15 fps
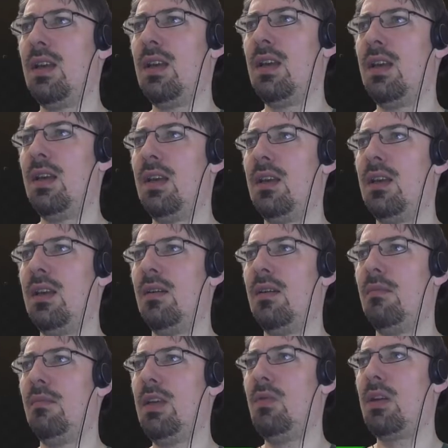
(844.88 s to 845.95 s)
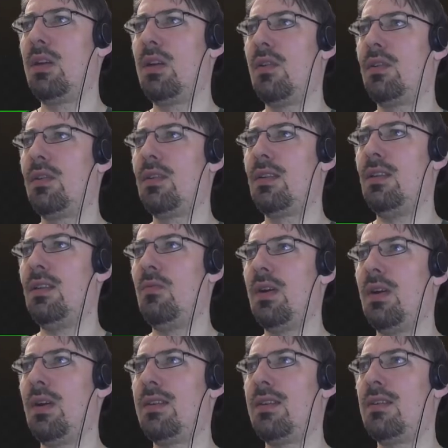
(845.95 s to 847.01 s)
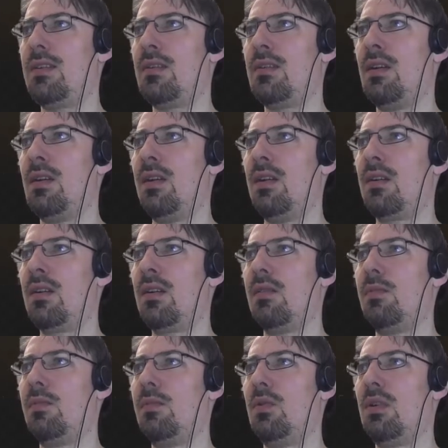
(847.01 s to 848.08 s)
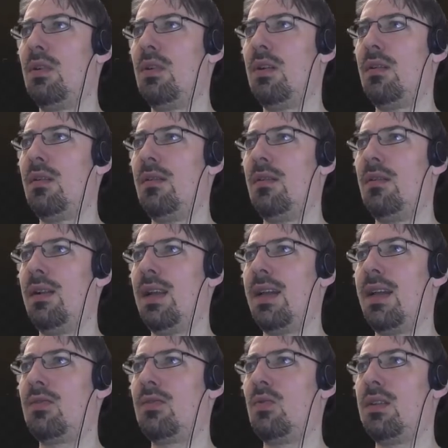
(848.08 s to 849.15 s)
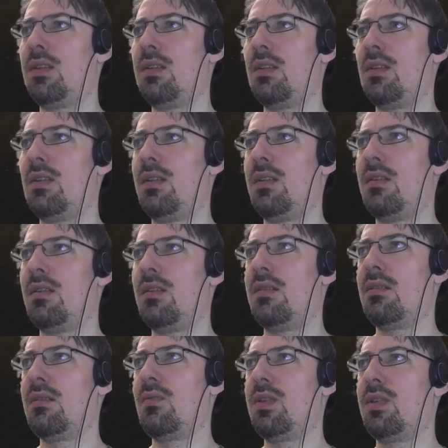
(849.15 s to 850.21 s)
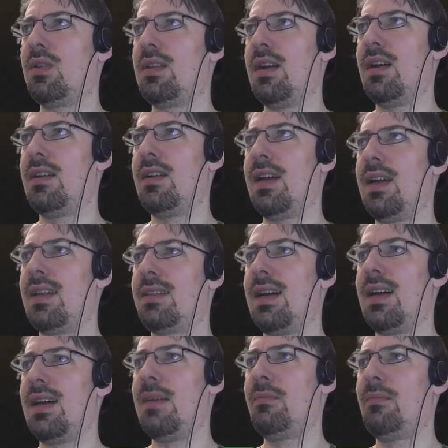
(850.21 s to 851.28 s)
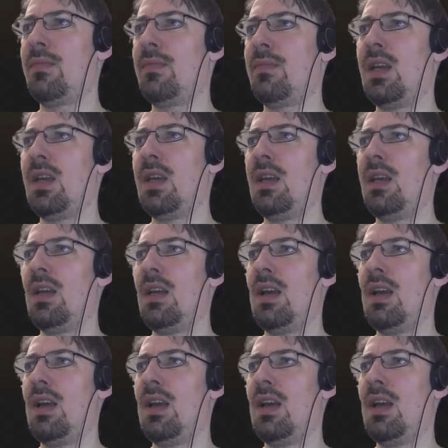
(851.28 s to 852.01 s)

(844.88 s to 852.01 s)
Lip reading: can also see when the computer last restarted last time, and